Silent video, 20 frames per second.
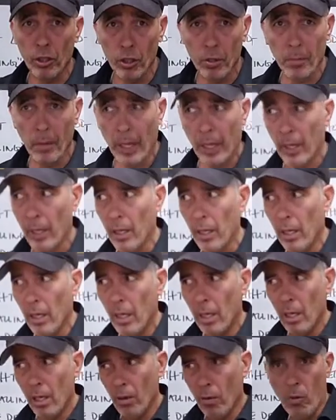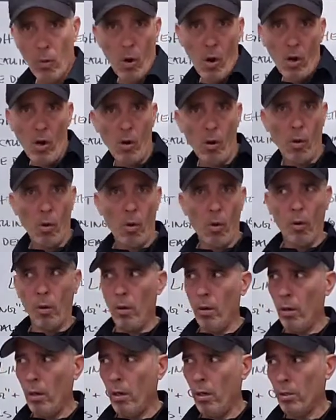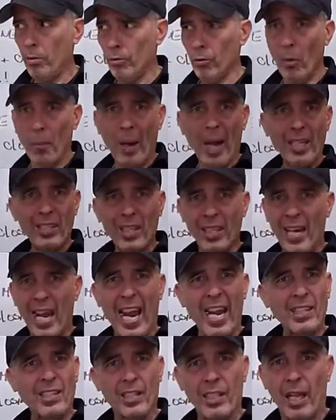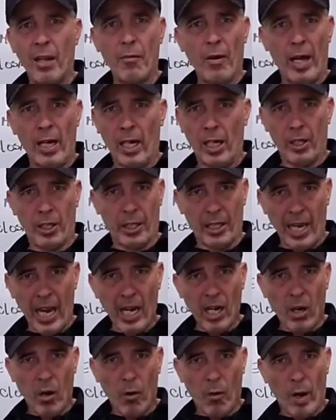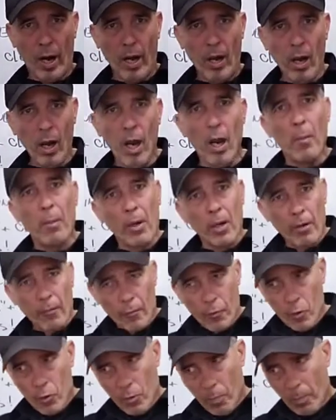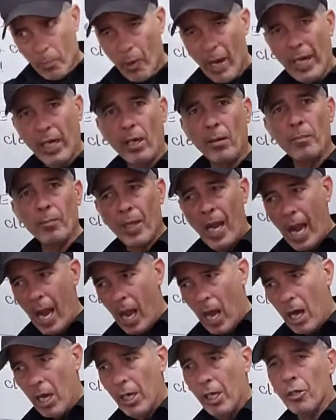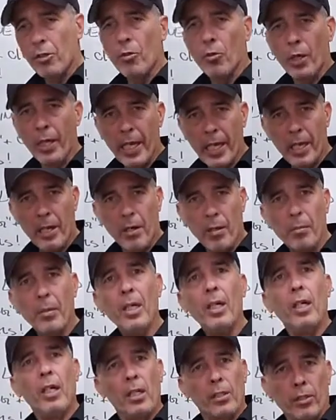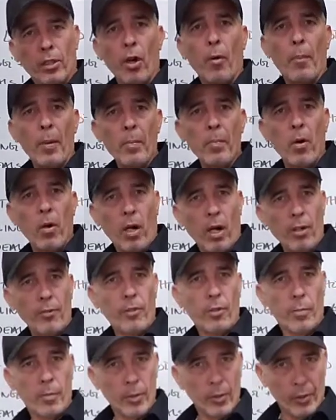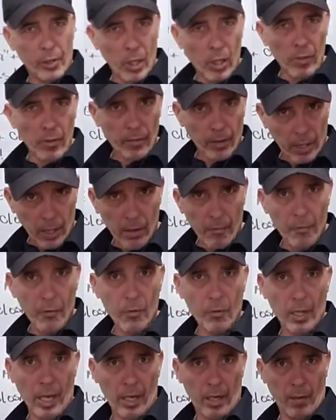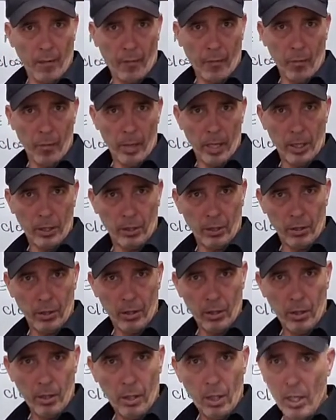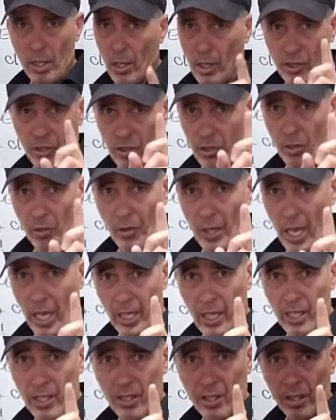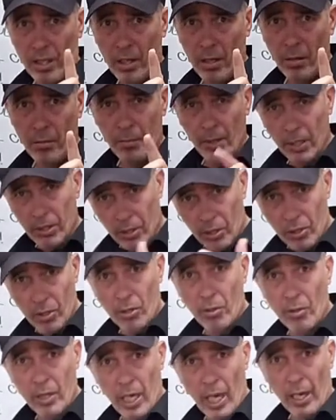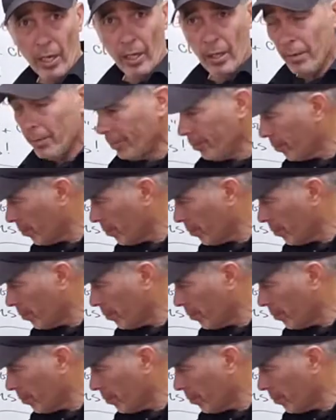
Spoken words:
do you make? Whoa, nobody's going to answer that right out of the get-go, right? But if you break them down and you lead them, they'll be more comfortable. They'll give you that information. It's still not easy, but you still get it.